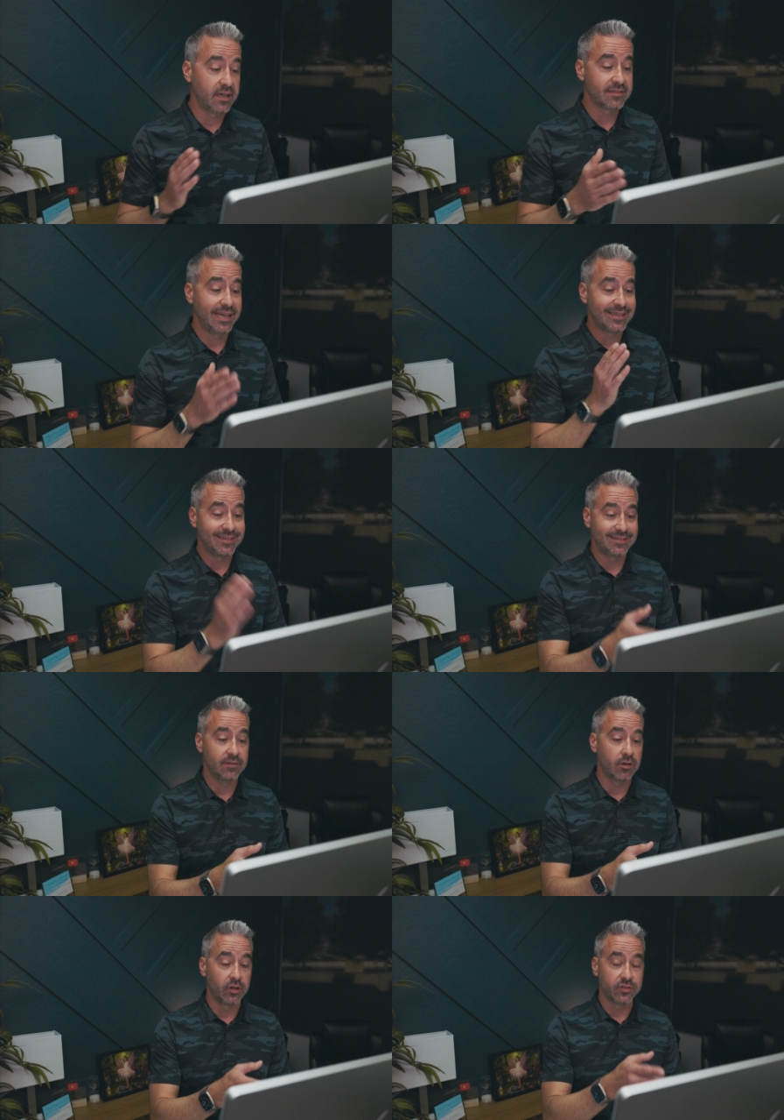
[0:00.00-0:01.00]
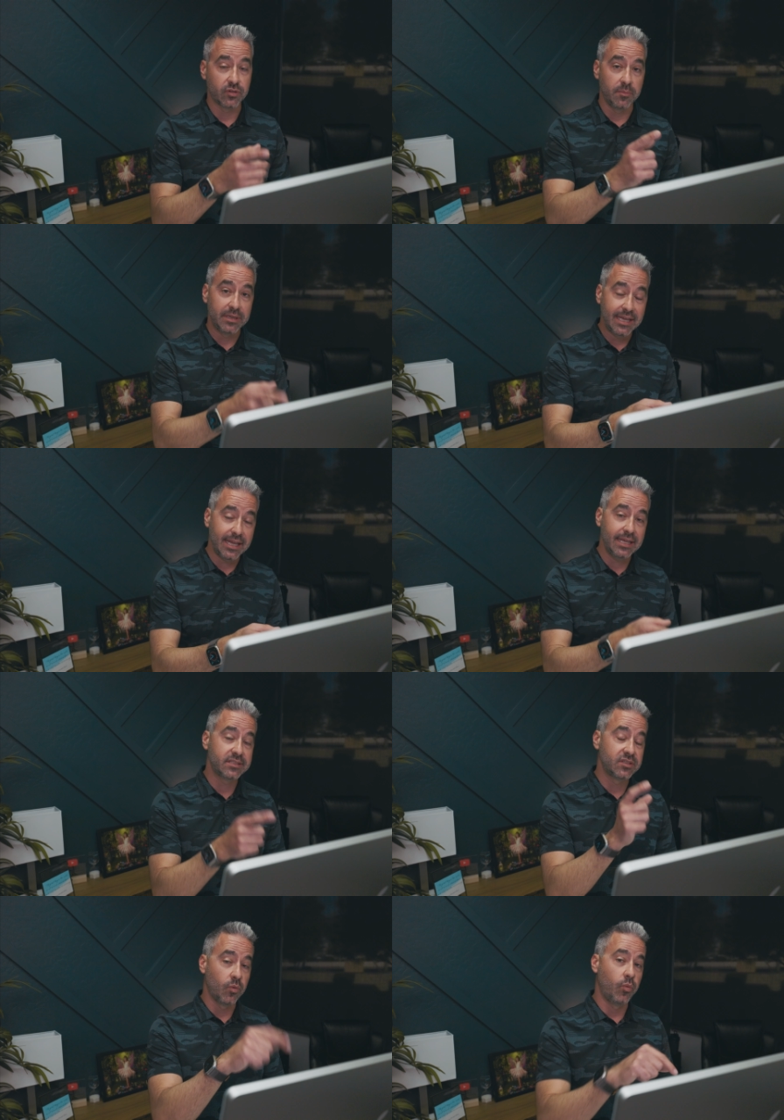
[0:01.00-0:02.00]
does like zero, because in the beginning,
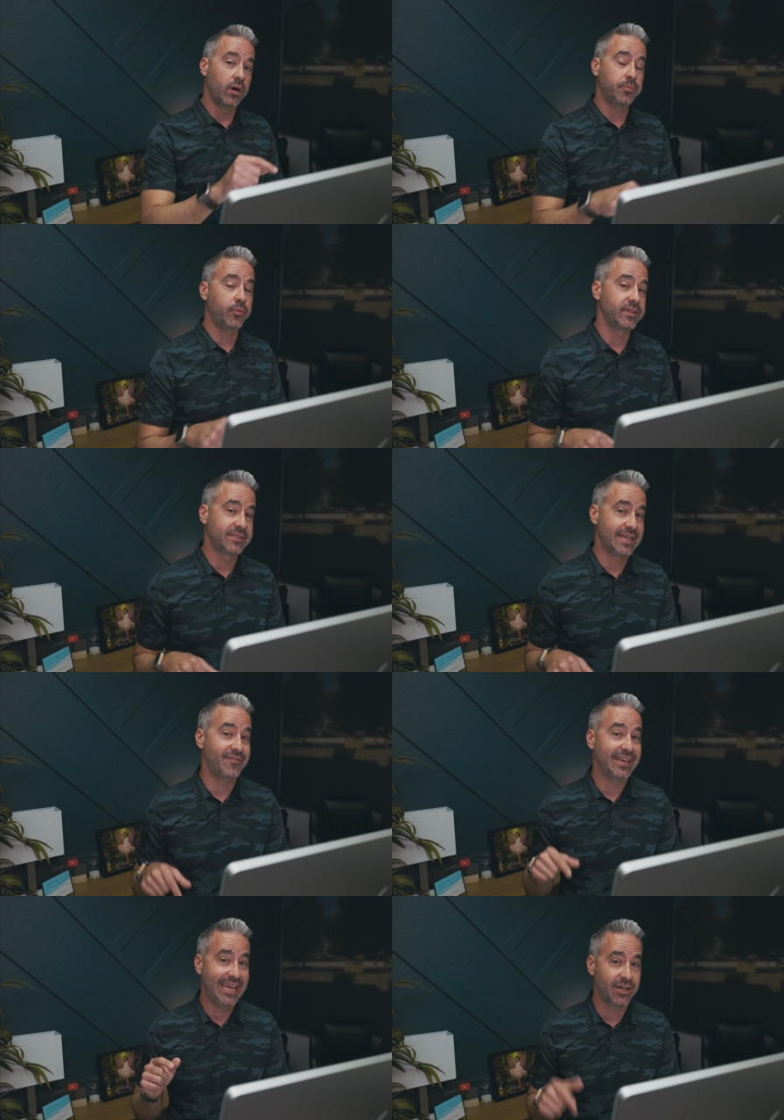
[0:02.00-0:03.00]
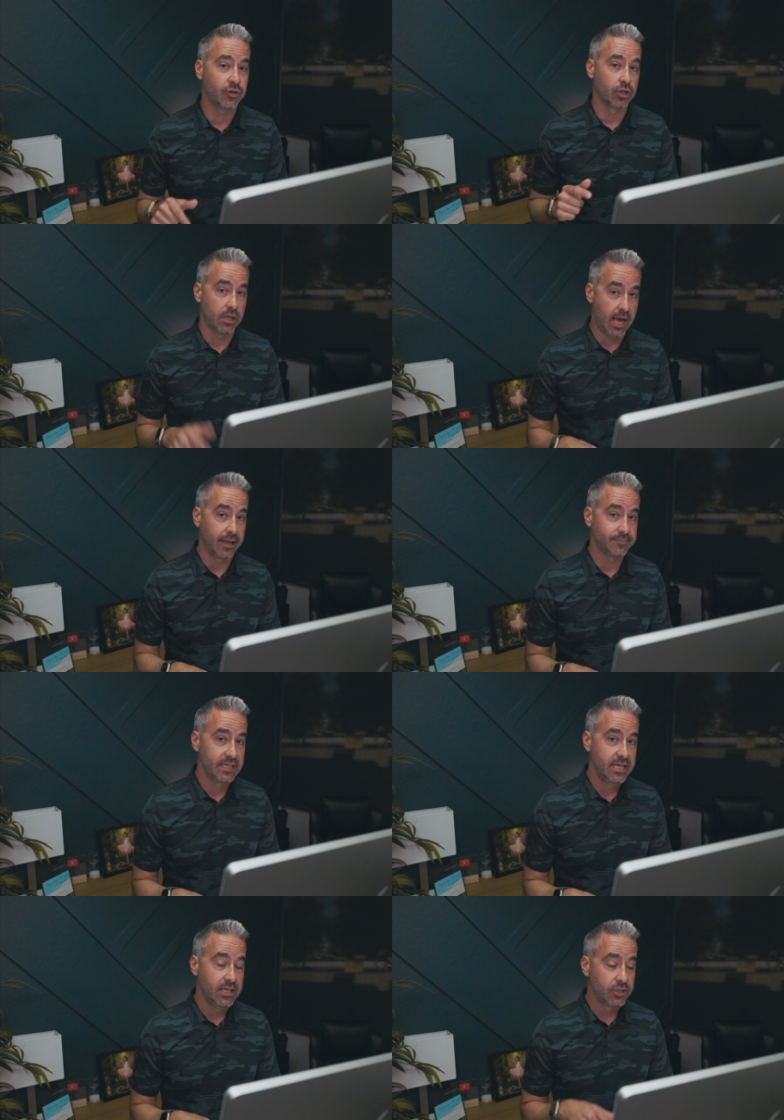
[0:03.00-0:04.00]
this is a one point seven acre lot.